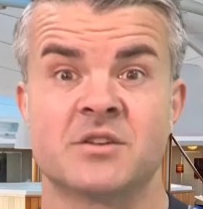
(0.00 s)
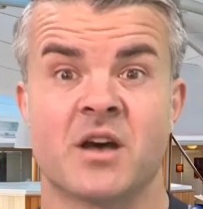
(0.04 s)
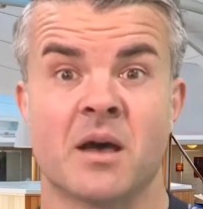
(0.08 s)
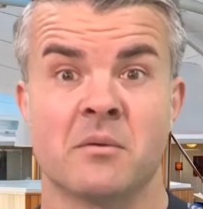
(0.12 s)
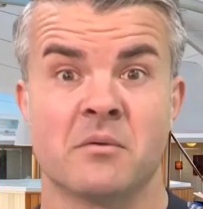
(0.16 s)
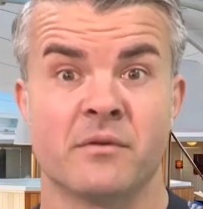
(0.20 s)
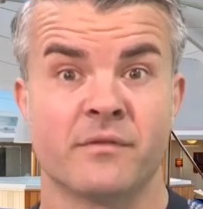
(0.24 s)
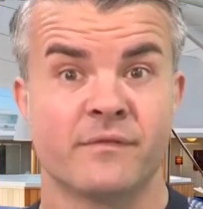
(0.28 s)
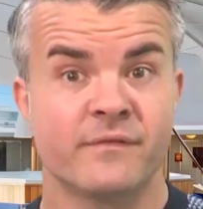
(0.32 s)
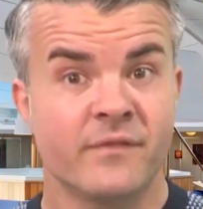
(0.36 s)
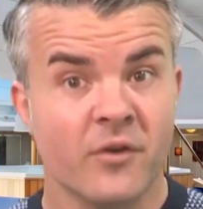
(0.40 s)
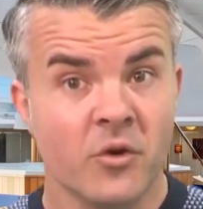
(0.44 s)

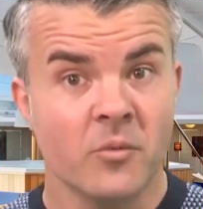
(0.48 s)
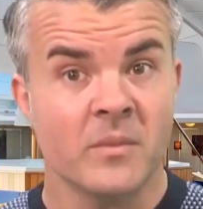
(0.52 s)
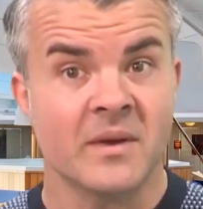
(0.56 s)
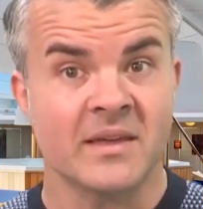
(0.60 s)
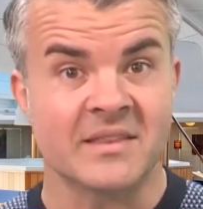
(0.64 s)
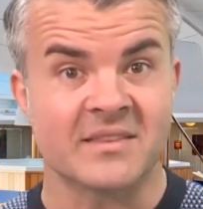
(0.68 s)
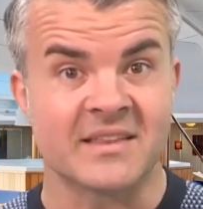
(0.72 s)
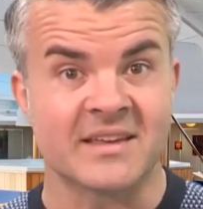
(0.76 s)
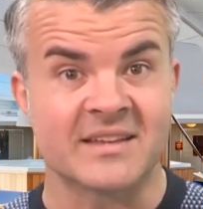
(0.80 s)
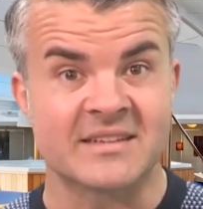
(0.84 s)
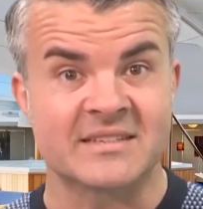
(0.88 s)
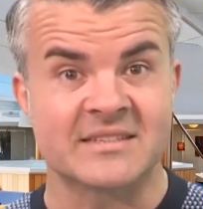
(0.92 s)
time of
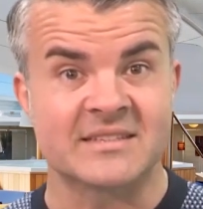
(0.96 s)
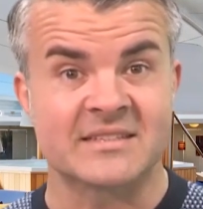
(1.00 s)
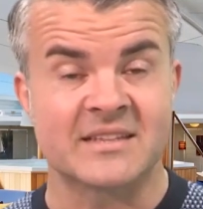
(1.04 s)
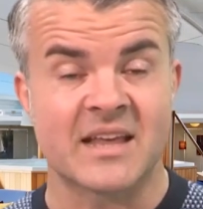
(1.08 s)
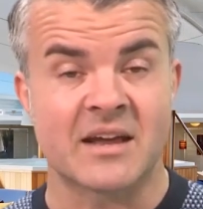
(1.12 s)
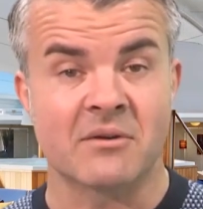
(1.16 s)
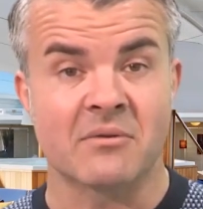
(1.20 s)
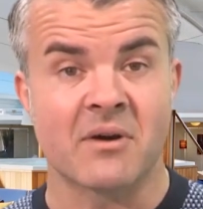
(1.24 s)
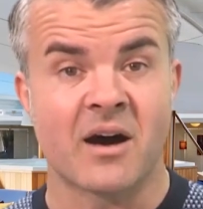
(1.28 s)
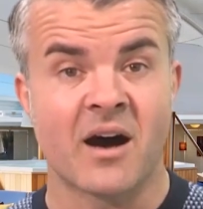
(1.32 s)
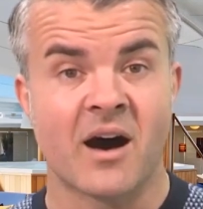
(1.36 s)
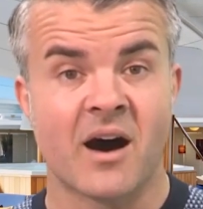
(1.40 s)
filming this,
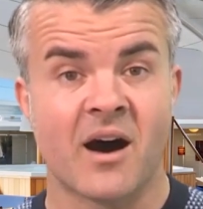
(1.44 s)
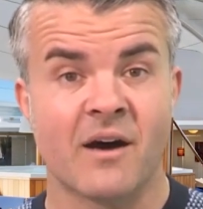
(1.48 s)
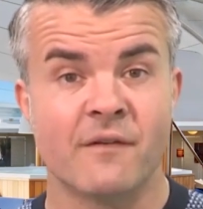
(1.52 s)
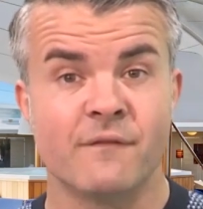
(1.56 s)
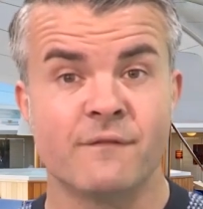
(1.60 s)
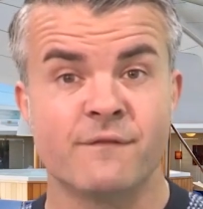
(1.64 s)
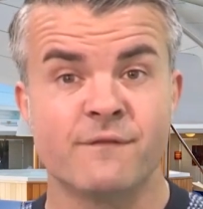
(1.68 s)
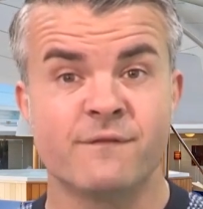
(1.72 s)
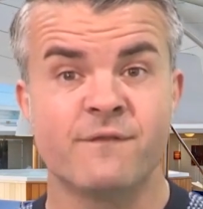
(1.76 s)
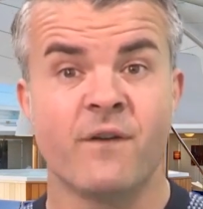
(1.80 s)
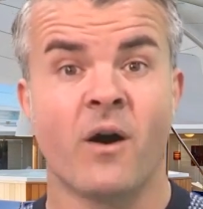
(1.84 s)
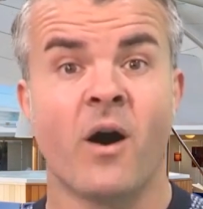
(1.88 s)
there are
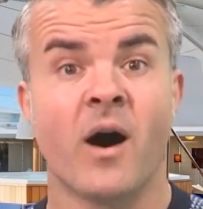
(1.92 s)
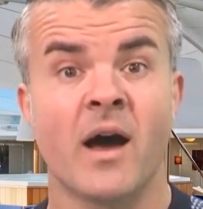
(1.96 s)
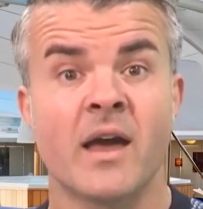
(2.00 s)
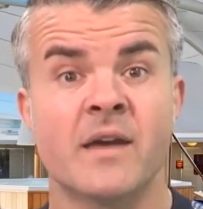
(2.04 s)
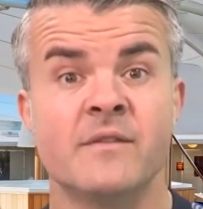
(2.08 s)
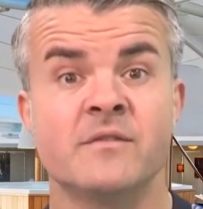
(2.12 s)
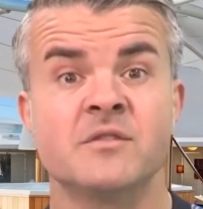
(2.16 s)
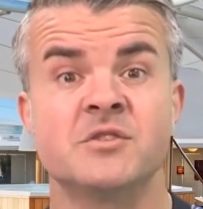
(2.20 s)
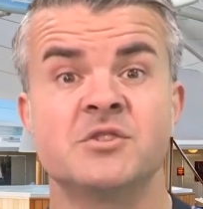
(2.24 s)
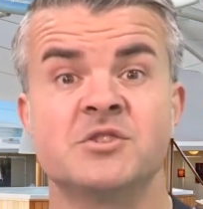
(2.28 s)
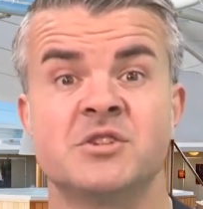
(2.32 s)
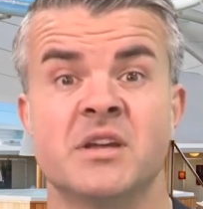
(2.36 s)

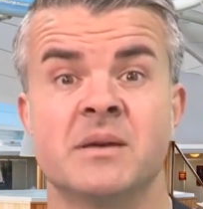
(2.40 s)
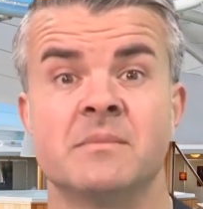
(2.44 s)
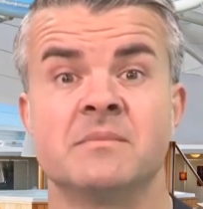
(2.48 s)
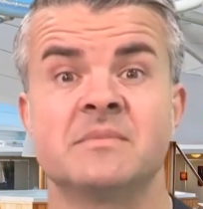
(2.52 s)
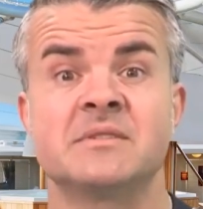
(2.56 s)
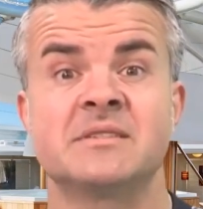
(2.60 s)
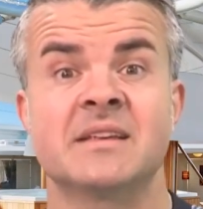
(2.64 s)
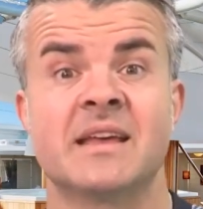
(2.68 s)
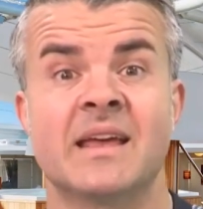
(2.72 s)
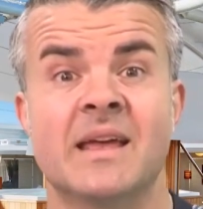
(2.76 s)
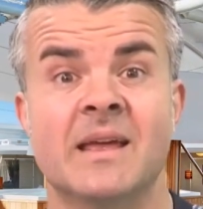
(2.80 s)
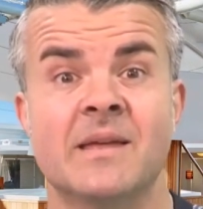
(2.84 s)
5
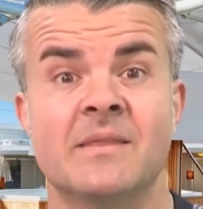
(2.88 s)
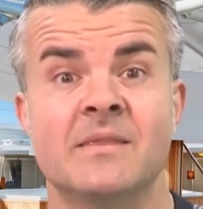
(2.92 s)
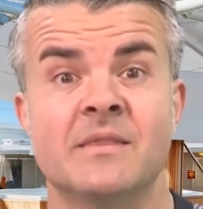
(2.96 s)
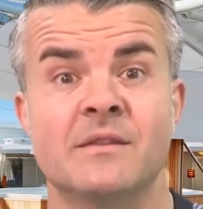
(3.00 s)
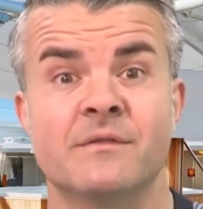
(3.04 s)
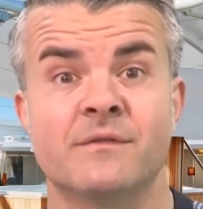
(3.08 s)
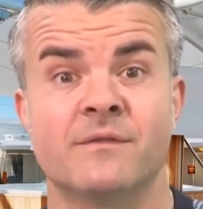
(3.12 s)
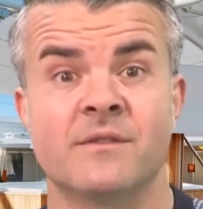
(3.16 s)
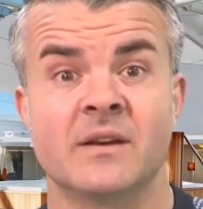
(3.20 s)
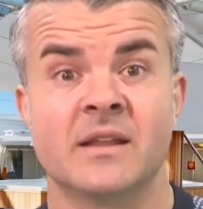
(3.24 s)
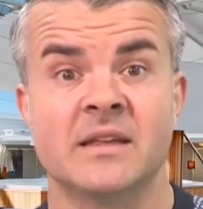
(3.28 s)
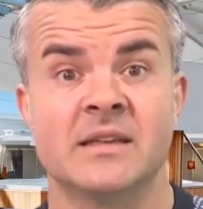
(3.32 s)
ships in
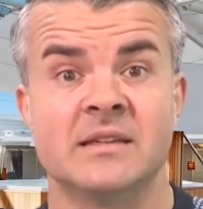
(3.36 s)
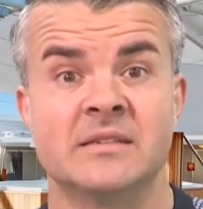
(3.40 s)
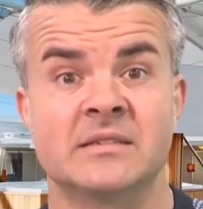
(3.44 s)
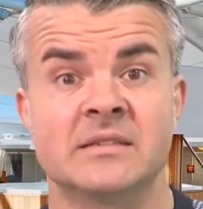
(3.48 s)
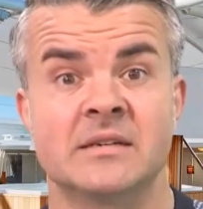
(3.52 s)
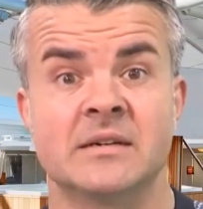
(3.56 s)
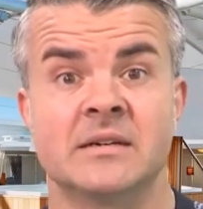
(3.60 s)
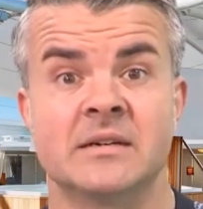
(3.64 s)
the fleet: